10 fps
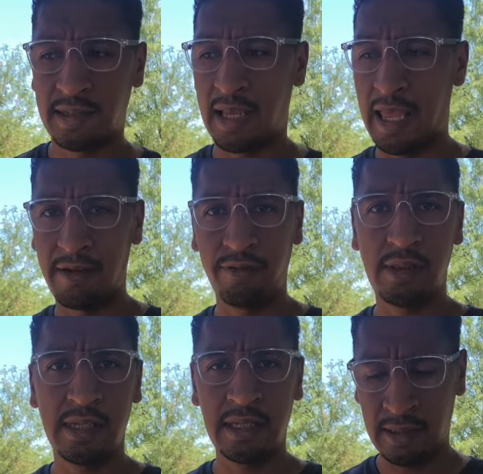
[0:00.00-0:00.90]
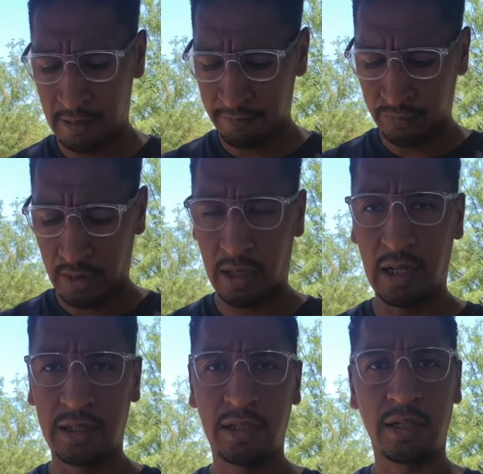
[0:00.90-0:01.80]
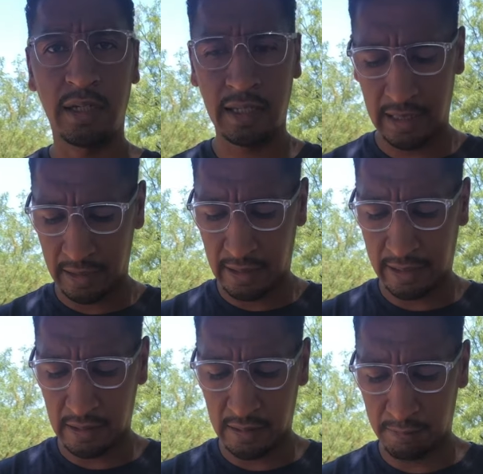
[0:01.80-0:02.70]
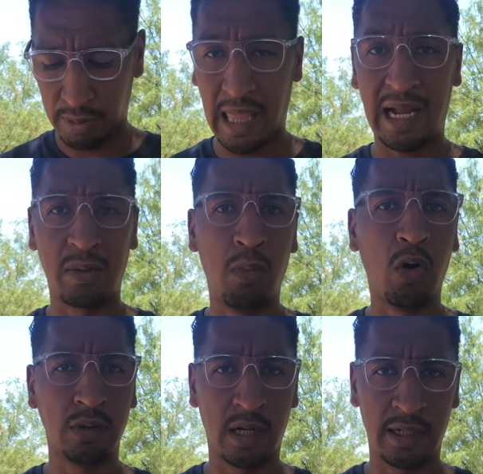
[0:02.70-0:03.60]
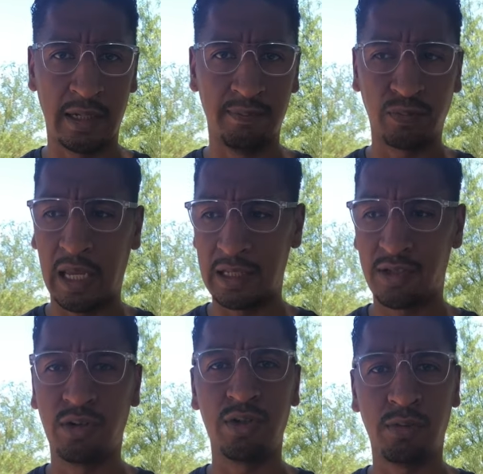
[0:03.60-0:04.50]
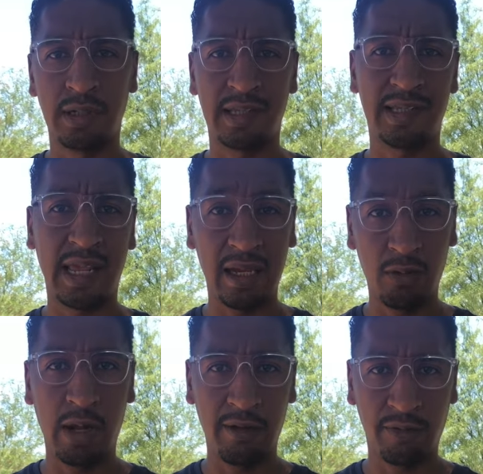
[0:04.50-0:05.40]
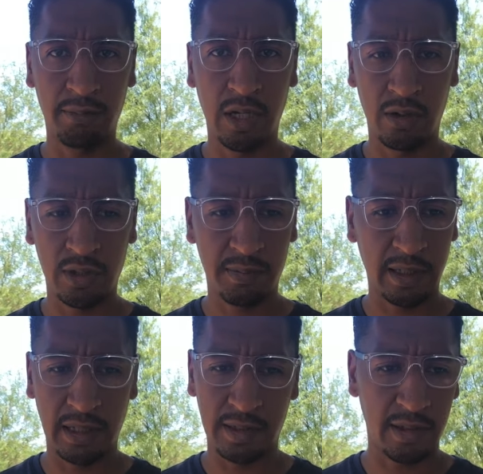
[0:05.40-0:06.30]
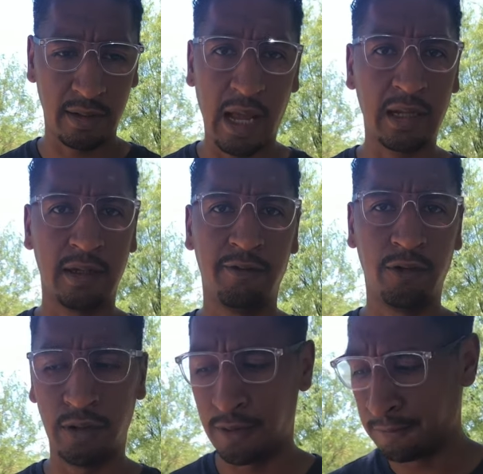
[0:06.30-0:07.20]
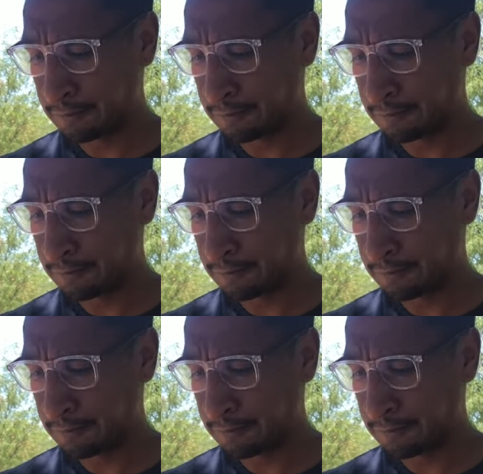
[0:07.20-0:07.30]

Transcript: heavily, you're gonna get like a black mold on it. And so you wanna stay away from those because they're not good for you.